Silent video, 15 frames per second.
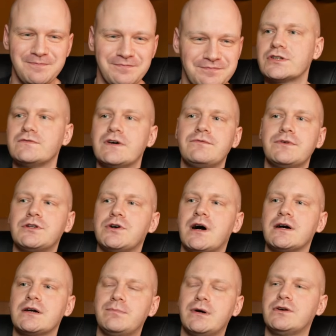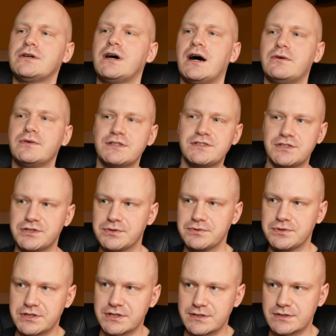So when we talk about how
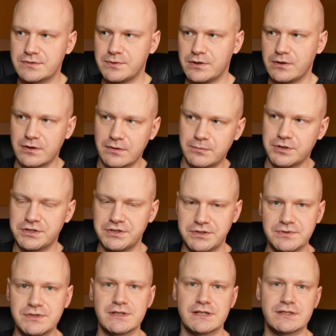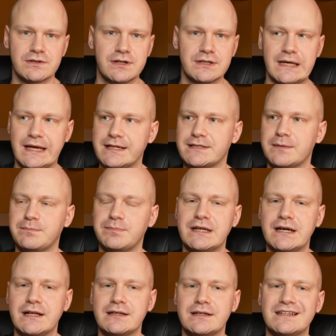institutions will onboard users on the
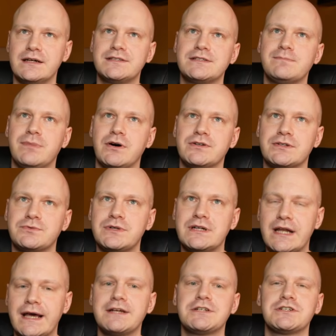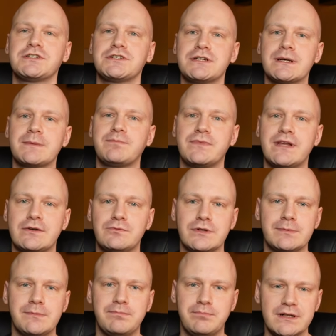XRPL, it's about the relationship that will
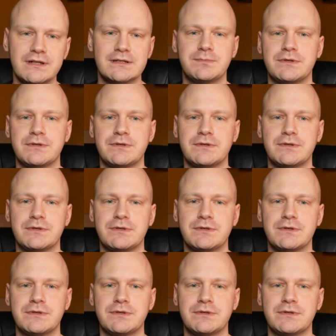be built